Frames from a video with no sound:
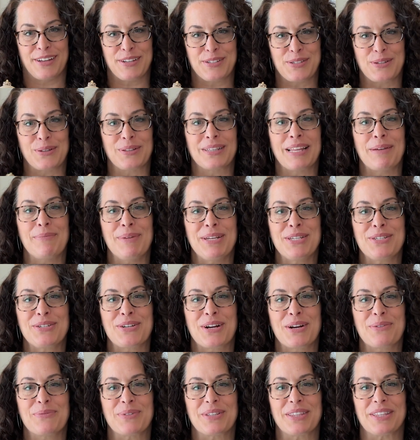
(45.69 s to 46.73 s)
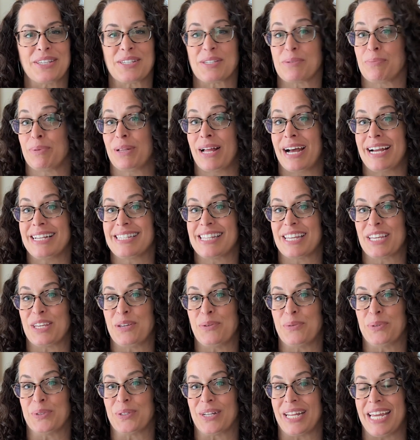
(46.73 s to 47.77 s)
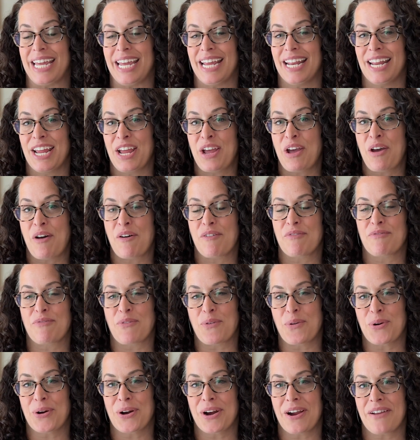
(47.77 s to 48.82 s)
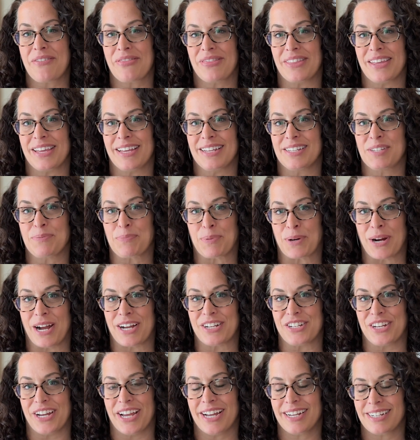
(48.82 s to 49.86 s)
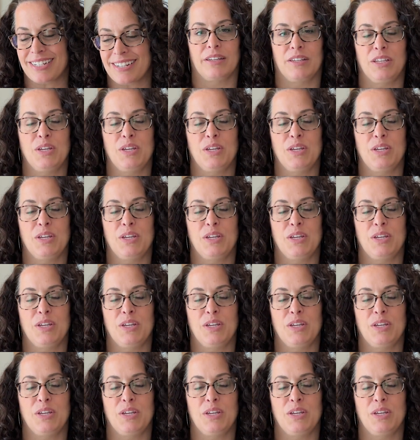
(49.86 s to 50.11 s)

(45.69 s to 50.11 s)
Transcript: So let me start with the supplies that you will need for this project.